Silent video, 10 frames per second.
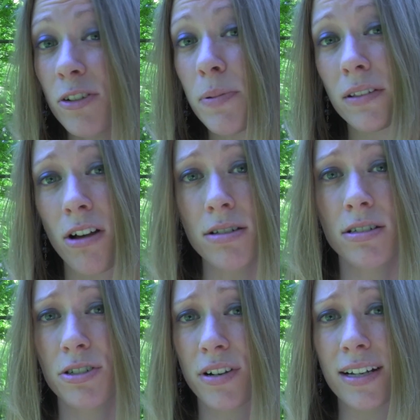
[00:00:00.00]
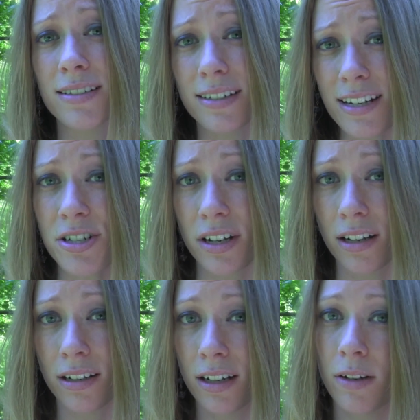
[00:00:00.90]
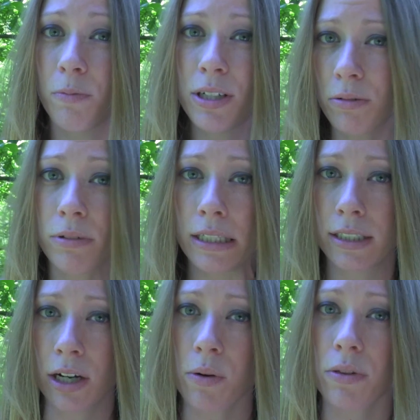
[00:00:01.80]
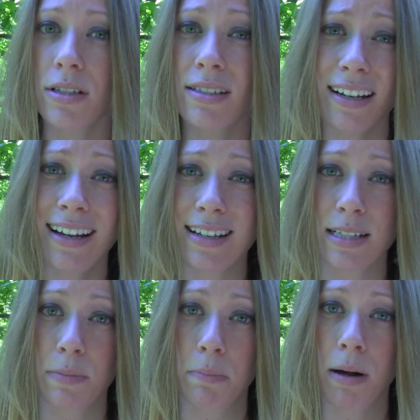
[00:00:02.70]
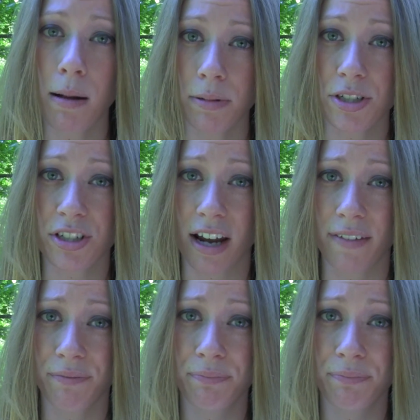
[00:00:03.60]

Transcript: have been lost in translation. We don't really know. The study hasn't been published yet.